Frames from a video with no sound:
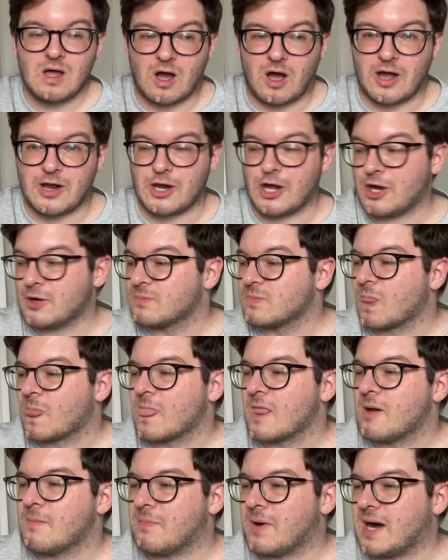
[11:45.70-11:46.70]
I know,
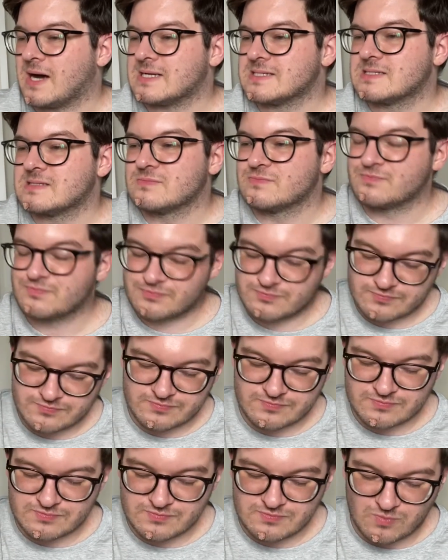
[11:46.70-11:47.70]
but
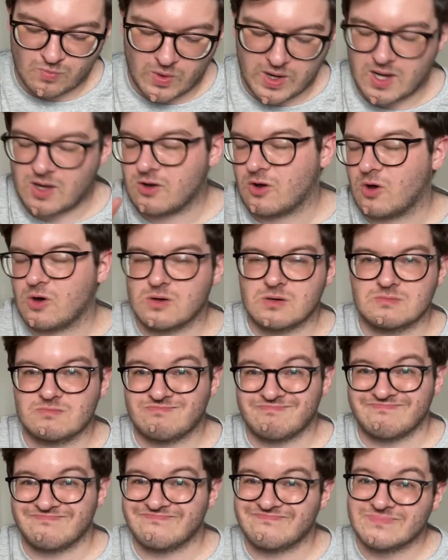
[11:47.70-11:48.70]
we are not,
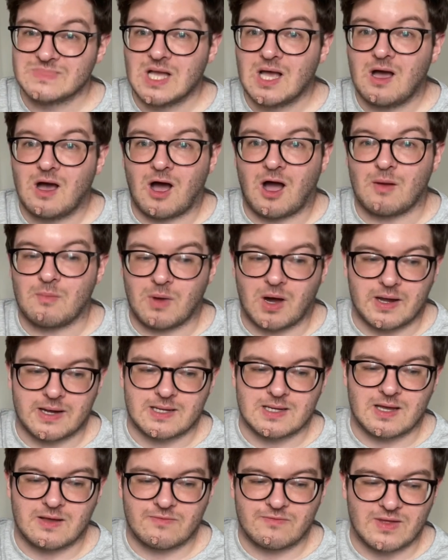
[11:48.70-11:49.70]
I might,
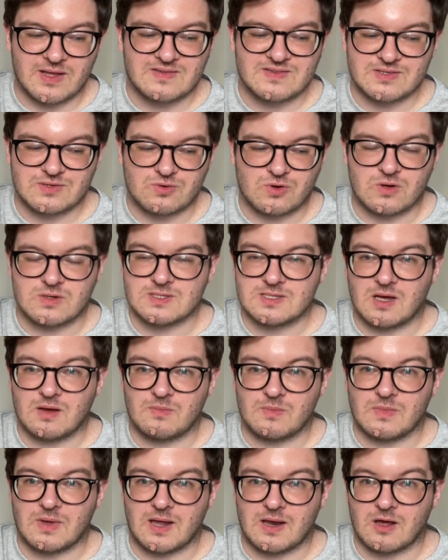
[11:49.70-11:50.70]
if they still got
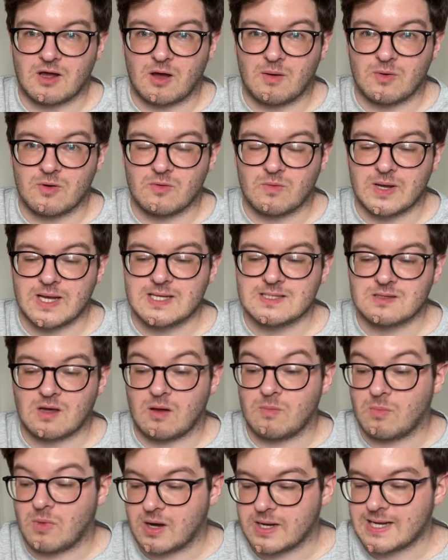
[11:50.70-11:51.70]
some in a couple of weeks, I
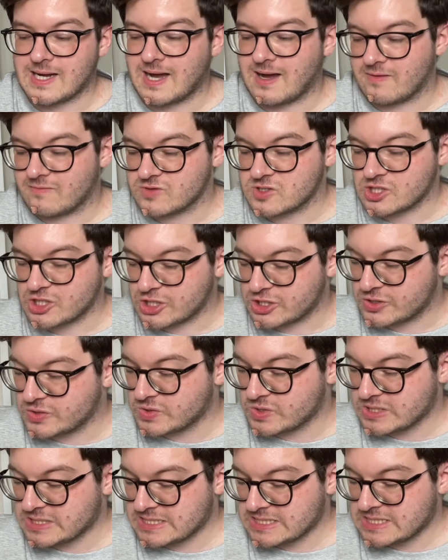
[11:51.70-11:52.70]
might have to
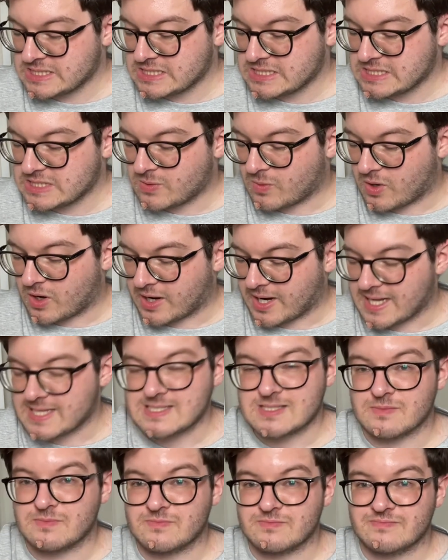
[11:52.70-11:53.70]
when I get
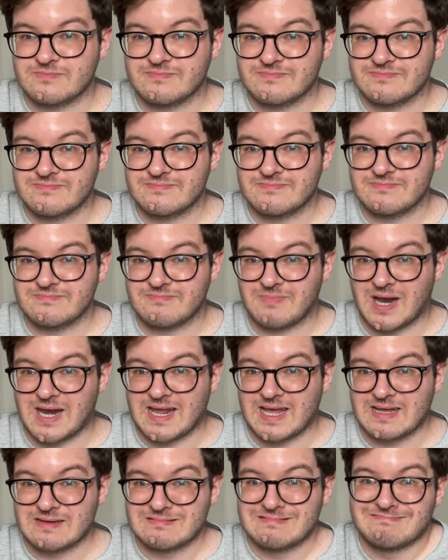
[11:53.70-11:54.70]
some
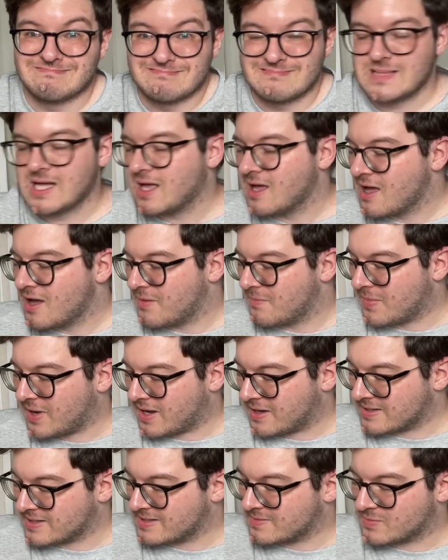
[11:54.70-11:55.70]
money.
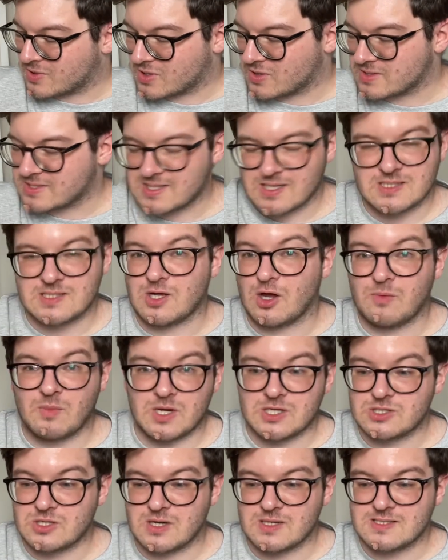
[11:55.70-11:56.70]
But because there's so
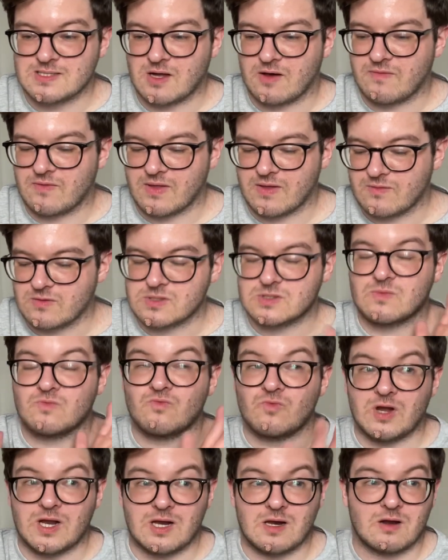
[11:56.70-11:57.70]
much nice stuff, and they've got some
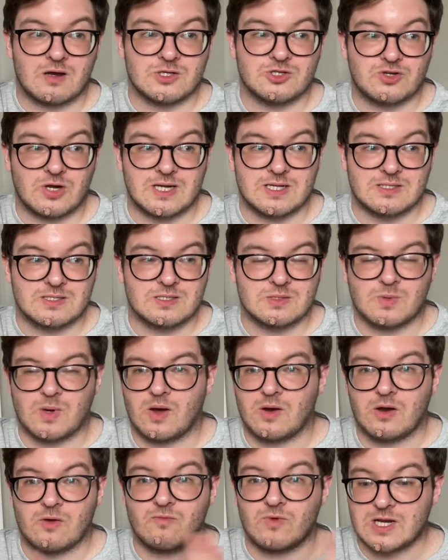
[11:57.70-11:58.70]
really nice trainers as well,
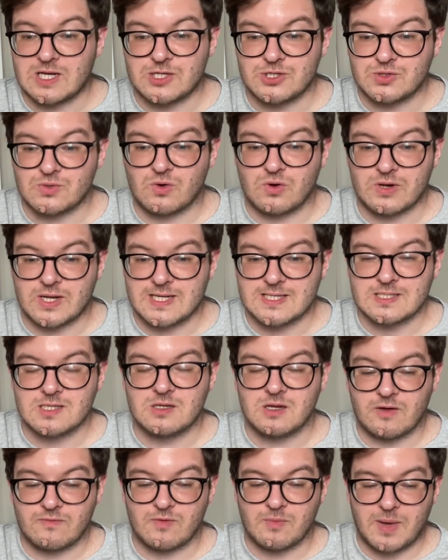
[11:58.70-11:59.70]
and I really do not need
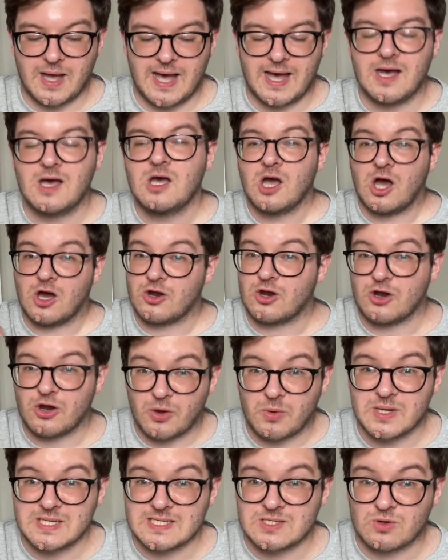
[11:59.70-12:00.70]
another pair. And I know
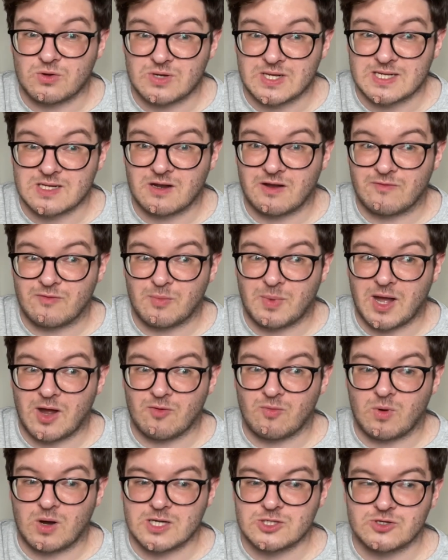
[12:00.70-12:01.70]
I did not need another pair of
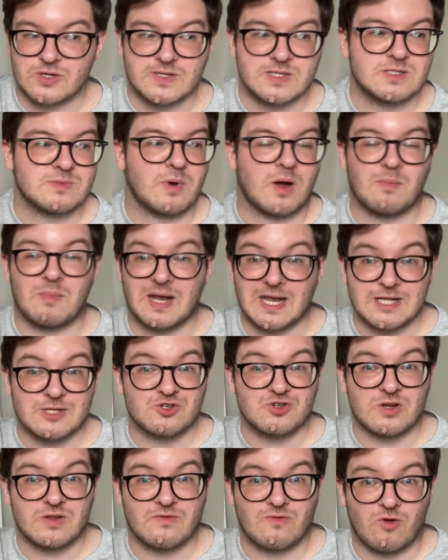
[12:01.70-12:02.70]
white trainers, but I'm
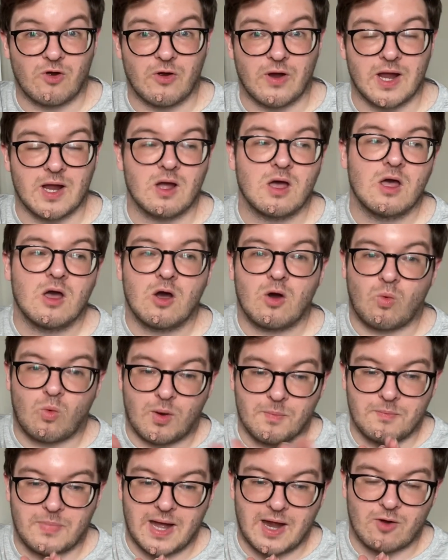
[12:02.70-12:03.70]
literally throwing
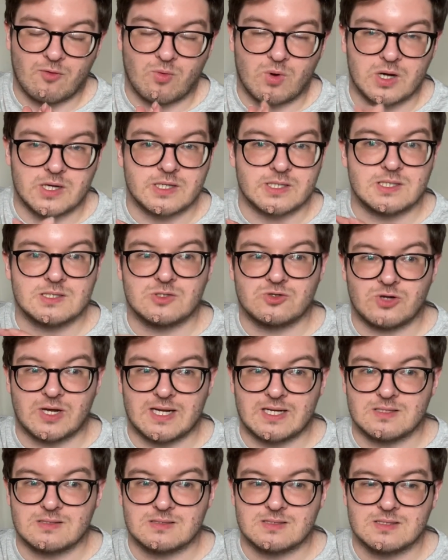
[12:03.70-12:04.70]
one pair of white
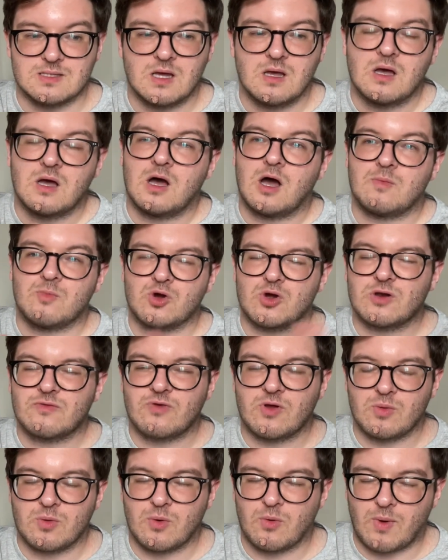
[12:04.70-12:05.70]
trainers. I'm not going to
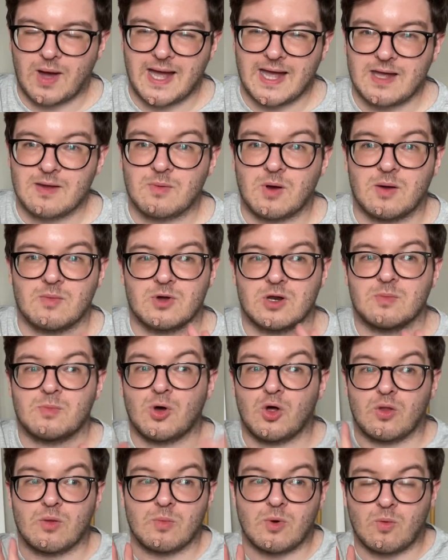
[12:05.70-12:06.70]
throw them away, but I'm going to
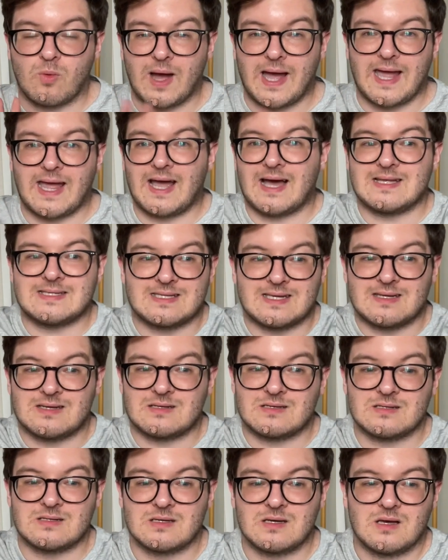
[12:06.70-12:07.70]
put them away, as
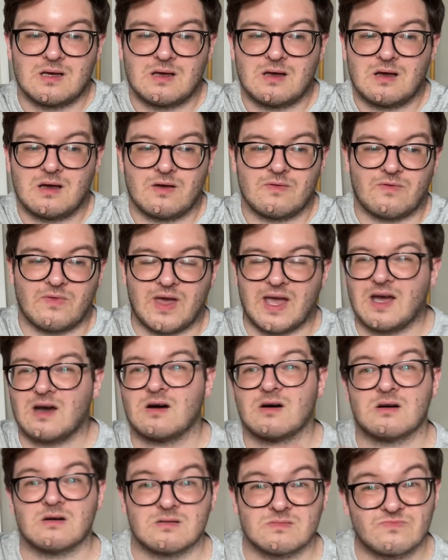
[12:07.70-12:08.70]
in they
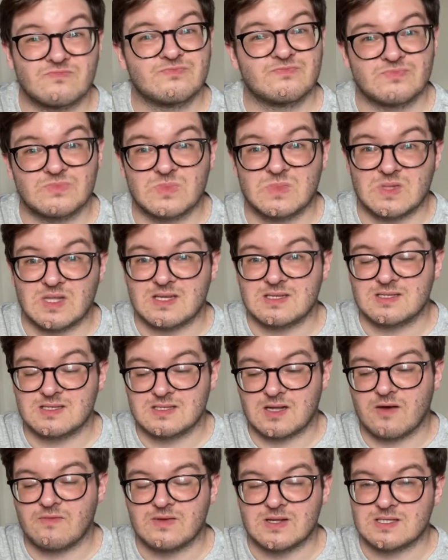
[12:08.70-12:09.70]
are, there's
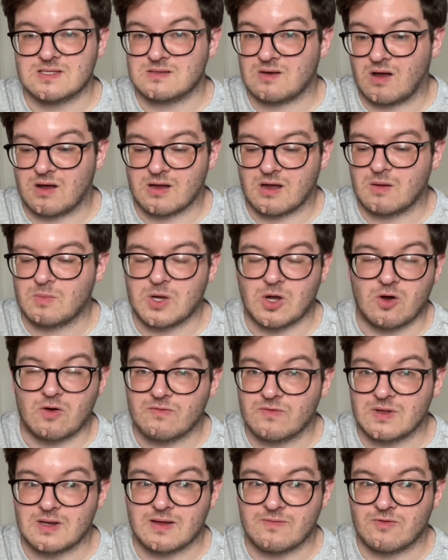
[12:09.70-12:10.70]
stuff inside coming off
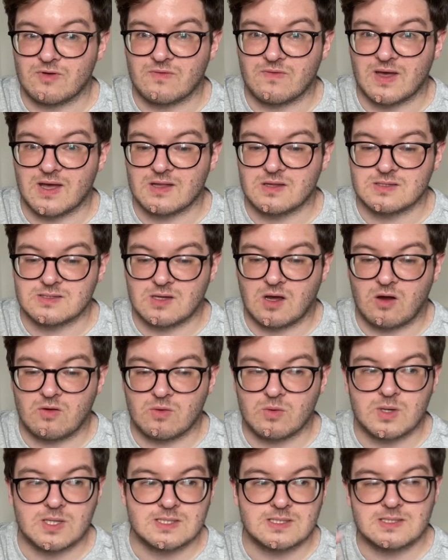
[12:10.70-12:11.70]
and everything, the Zara
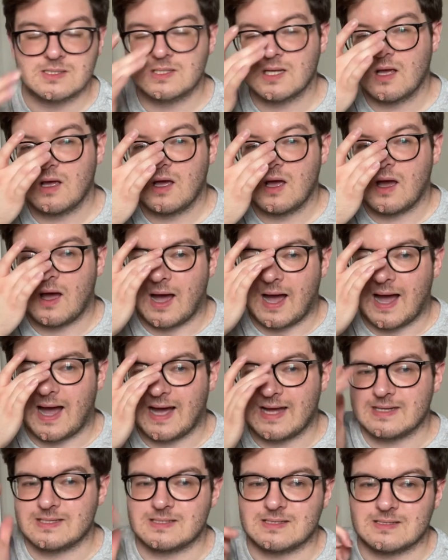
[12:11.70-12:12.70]
ones.
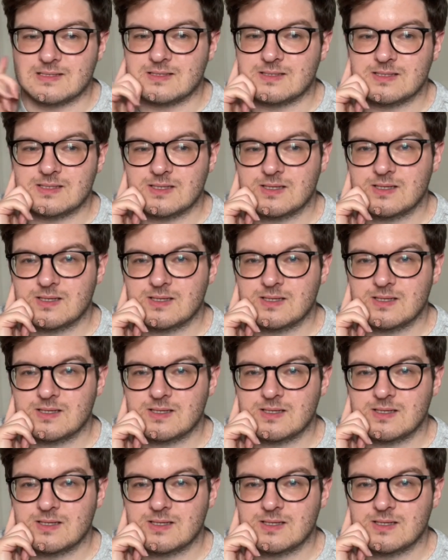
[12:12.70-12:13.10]
And